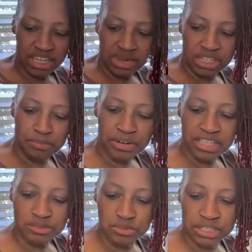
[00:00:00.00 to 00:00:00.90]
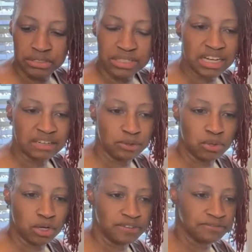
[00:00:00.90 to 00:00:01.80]
really press wrinkles out of a
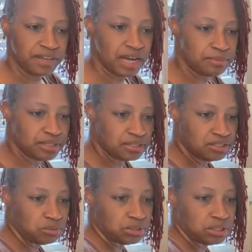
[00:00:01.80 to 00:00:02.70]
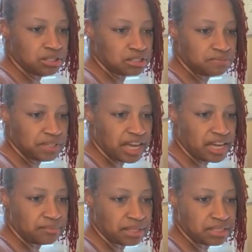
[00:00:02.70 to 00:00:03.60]
woven fabric? You know, it looks
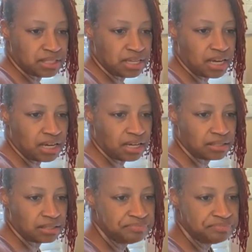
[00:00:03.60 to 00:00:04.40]
flat, but it's not.